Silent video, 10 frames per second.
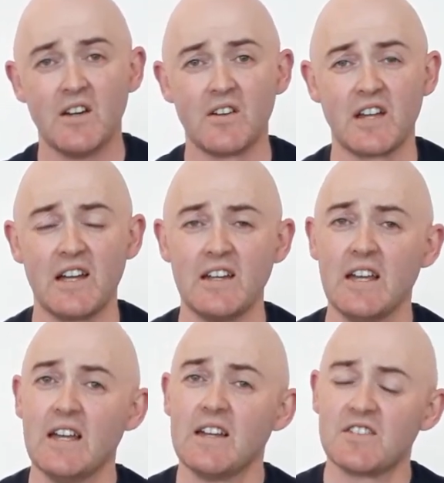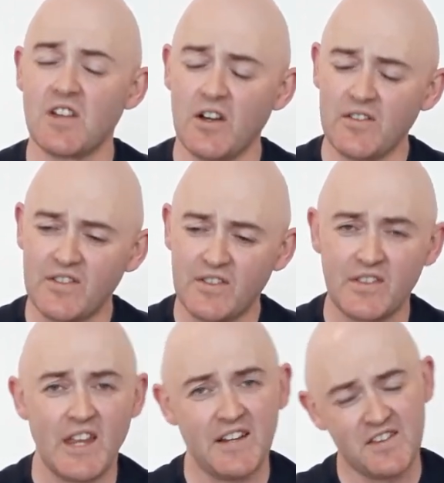Okay? So
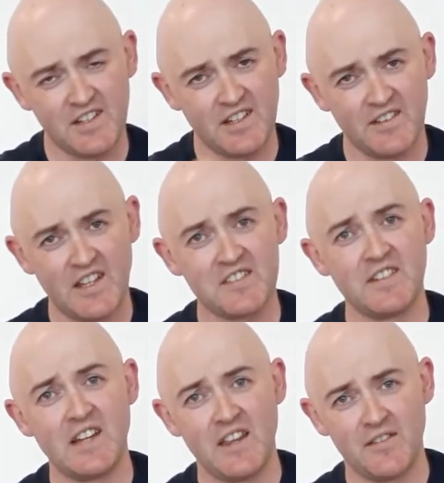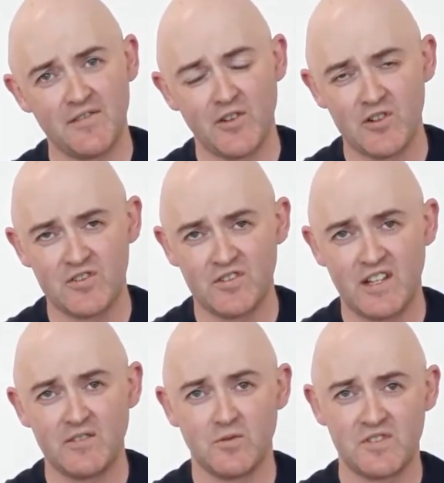that's another version
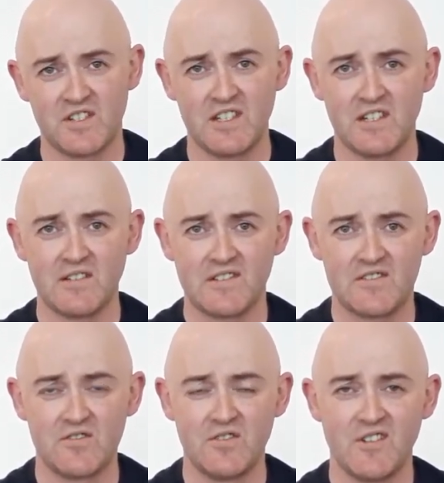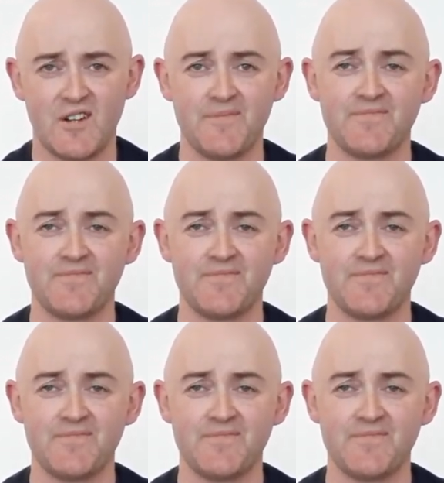that you'll see in the studio.